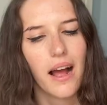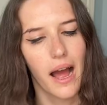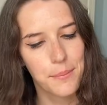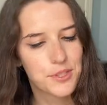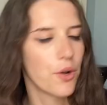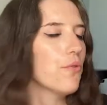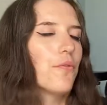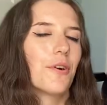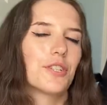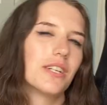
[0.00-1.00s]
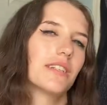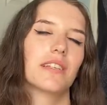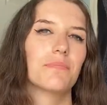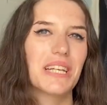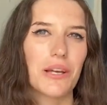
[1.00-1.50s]
I'm so fortunate
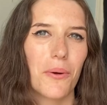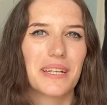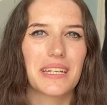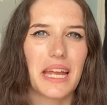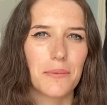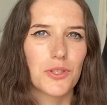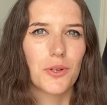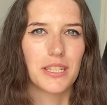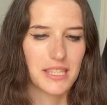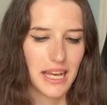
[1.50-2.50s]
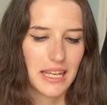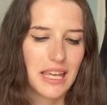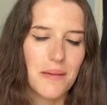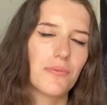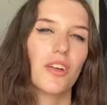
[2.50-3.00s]
to be going to game stores that
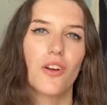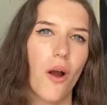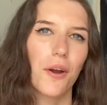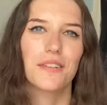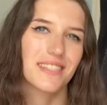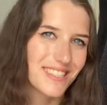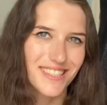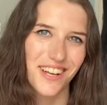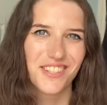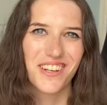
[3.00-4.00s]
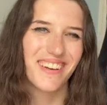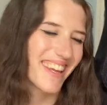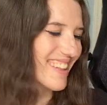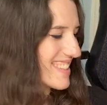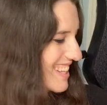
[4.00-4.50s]
keep the carts in such good
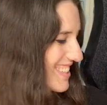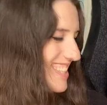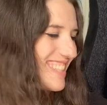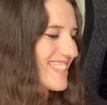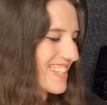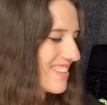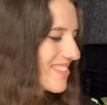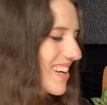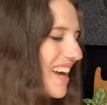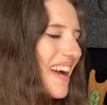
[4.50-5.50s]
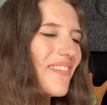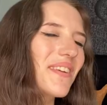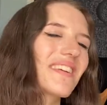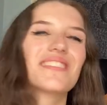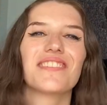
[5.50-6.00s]
condition too,
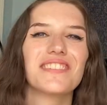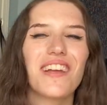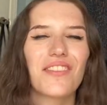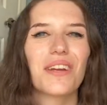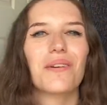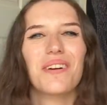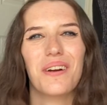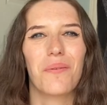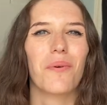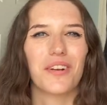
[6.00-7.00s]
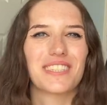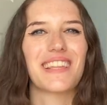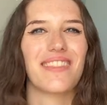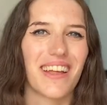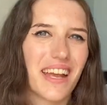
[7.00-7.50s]
because there's nothing worse
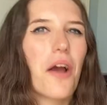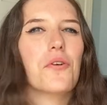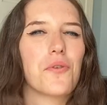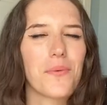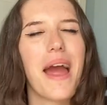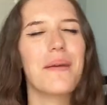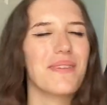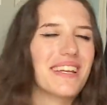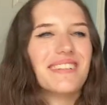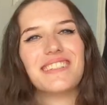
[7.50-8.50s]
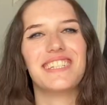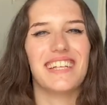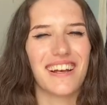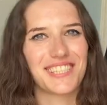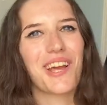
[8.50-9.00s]
than like a grimy
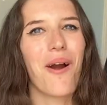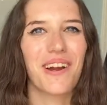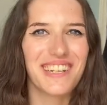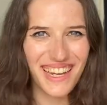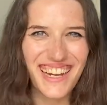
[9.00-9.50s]
DS cart.